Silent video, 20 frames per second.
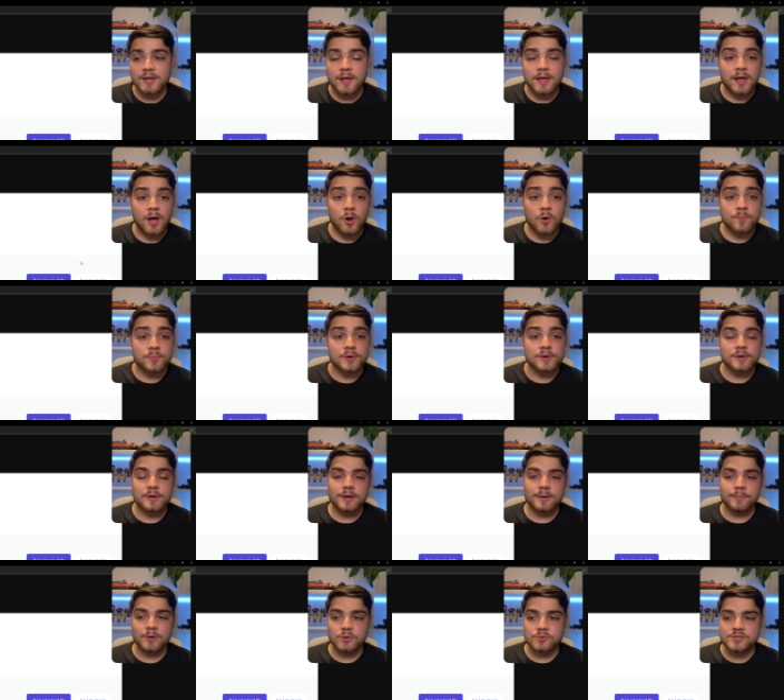uh, open
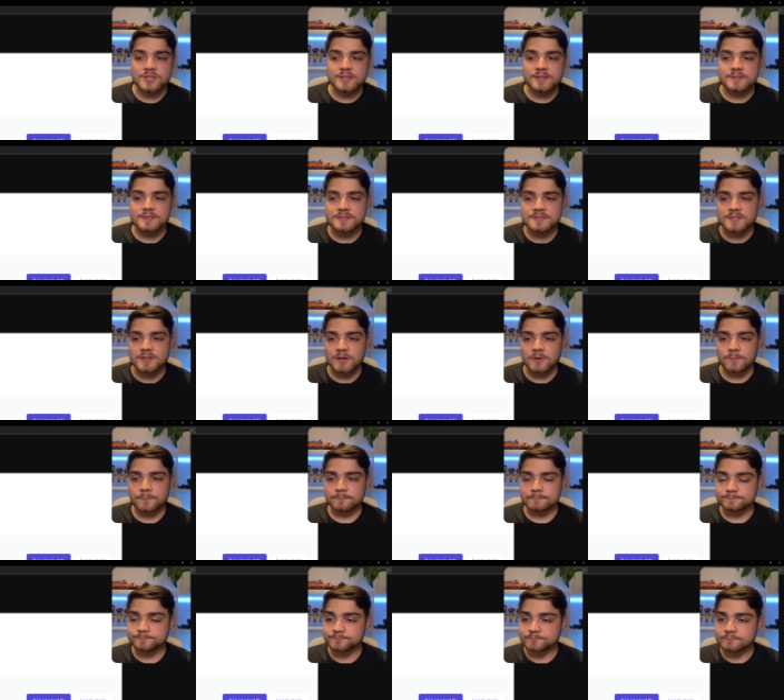emoji style.
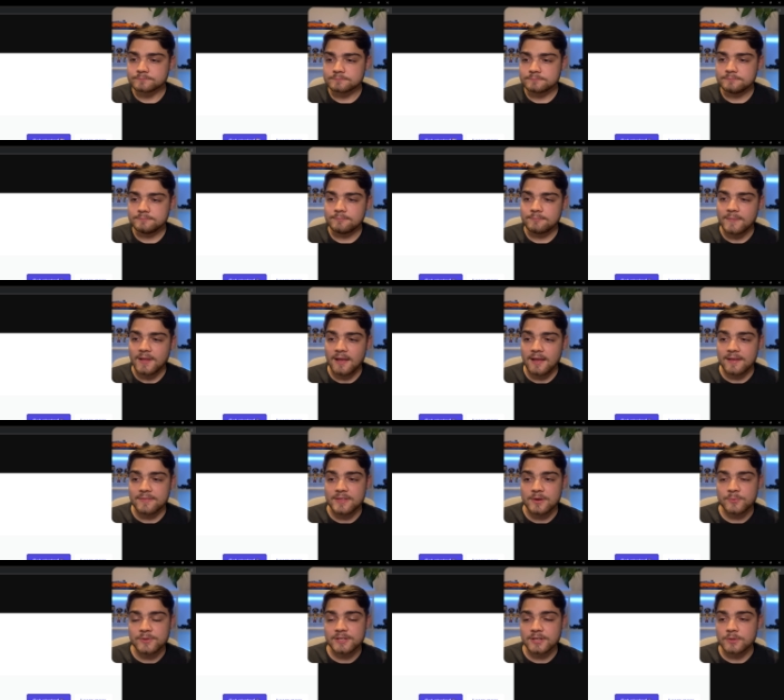And
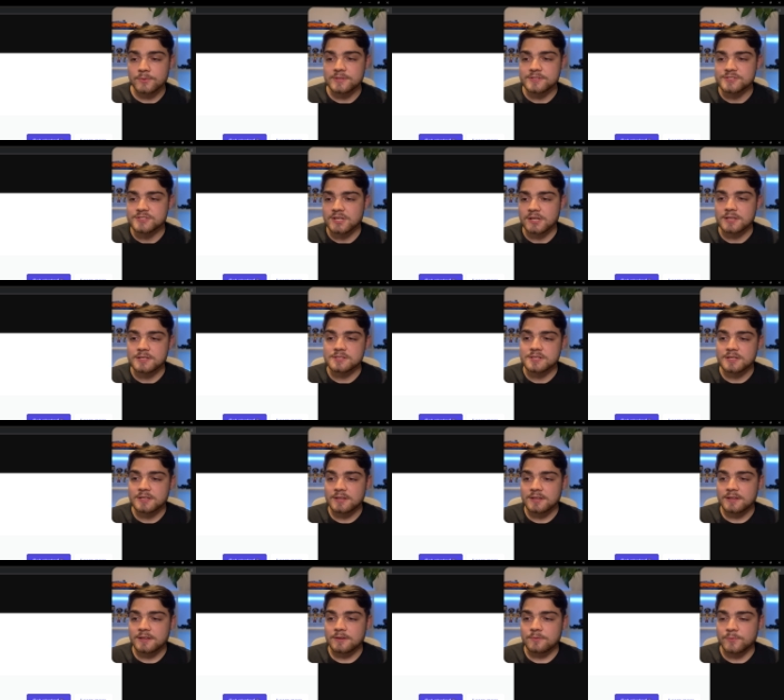there we go, it's changed.
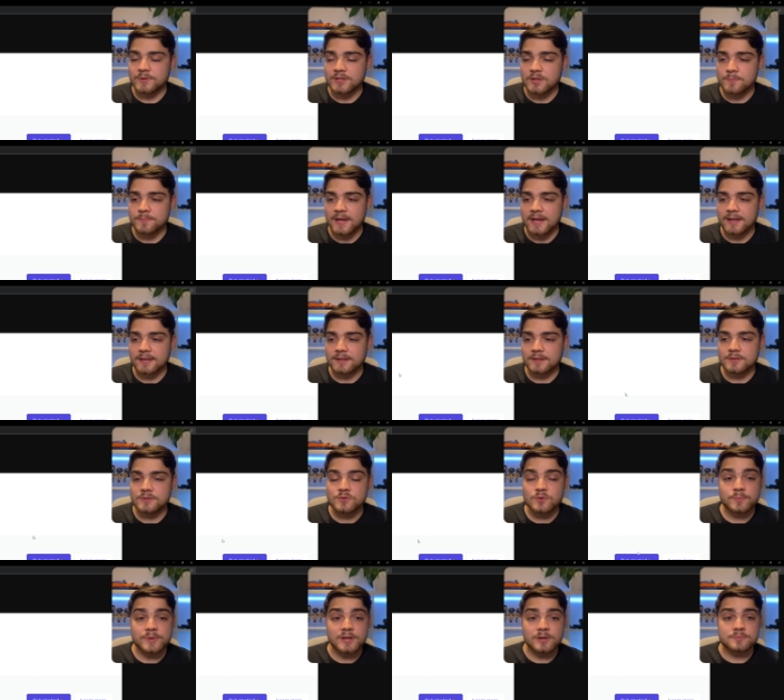If we go back,
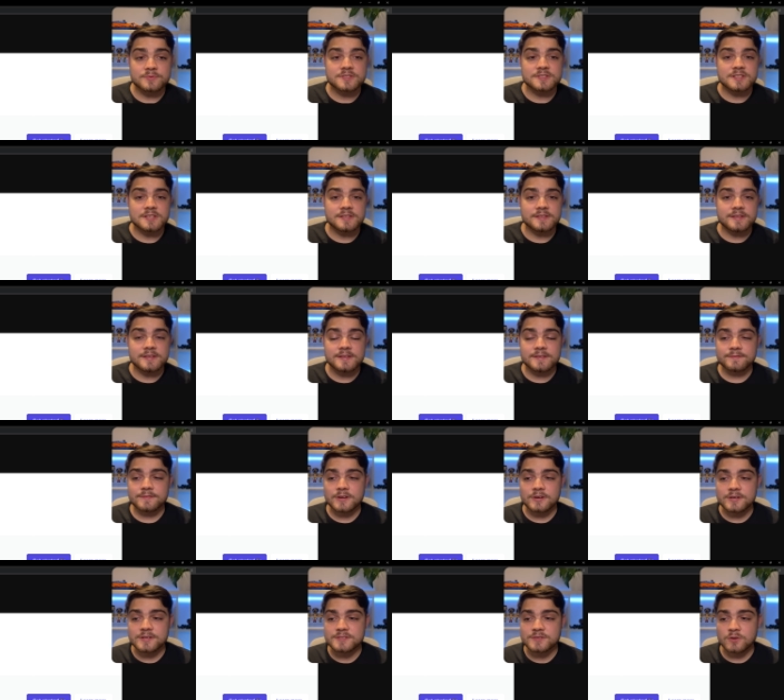you'll be able to see the
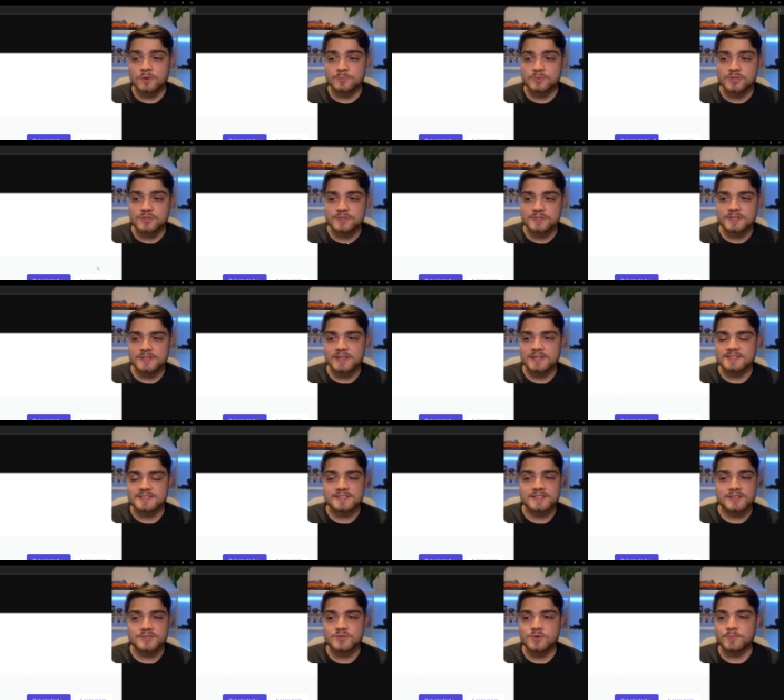various options. As I
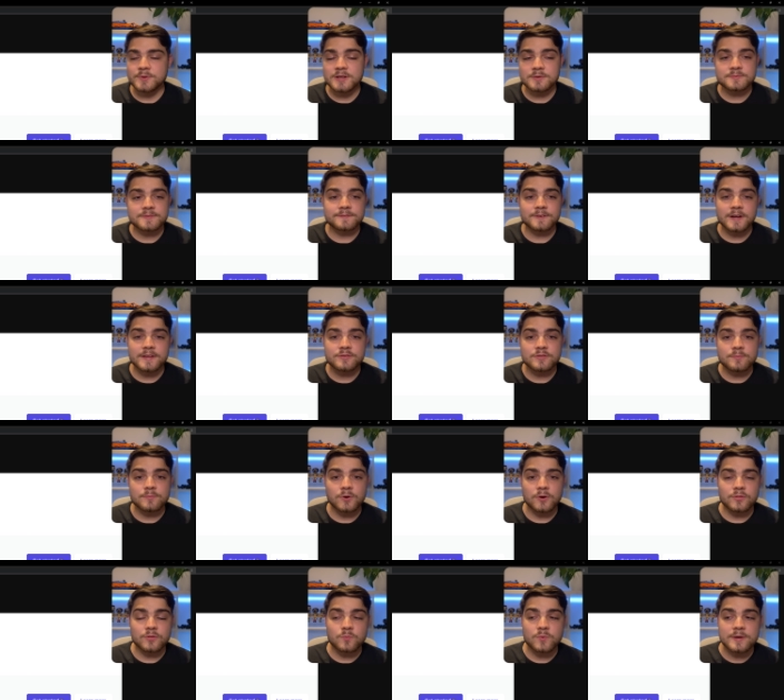said, you'll be able to find them
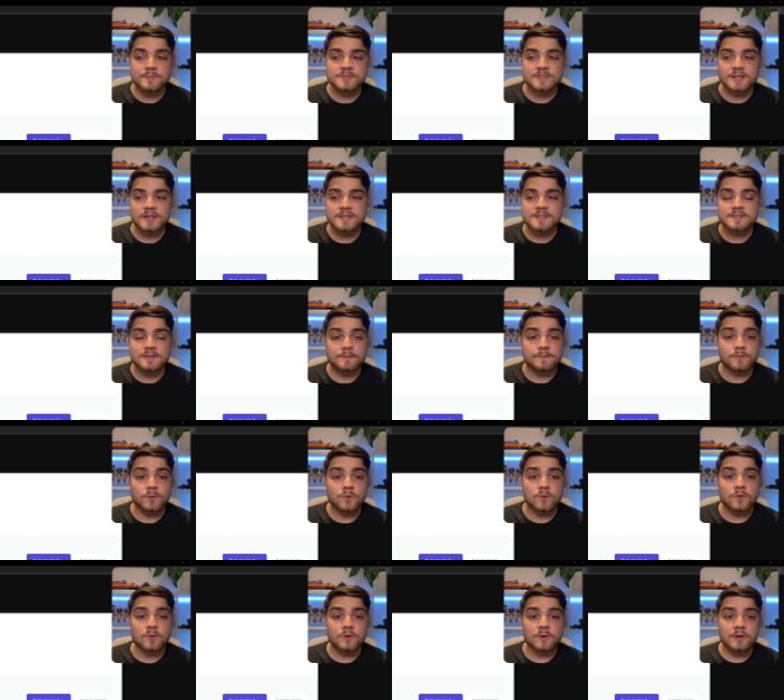on the website
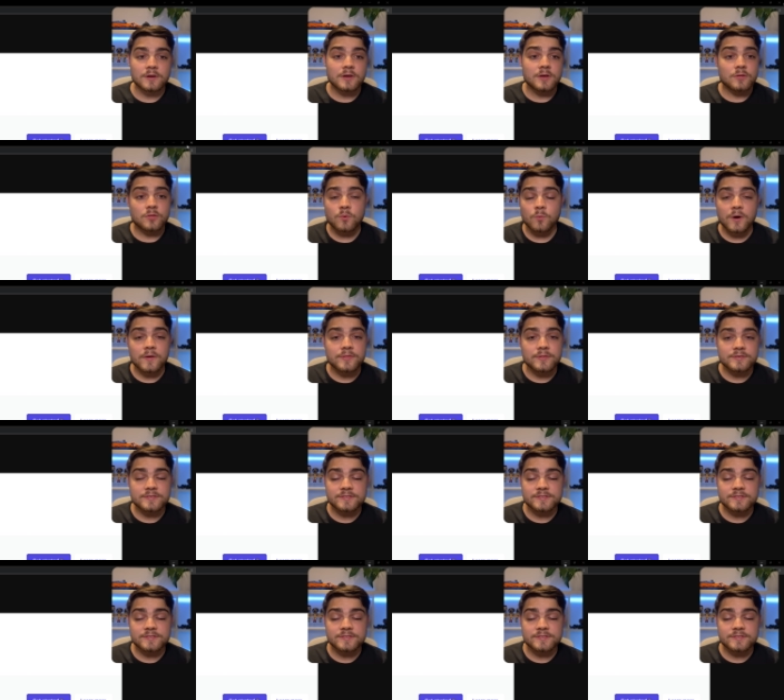for the one that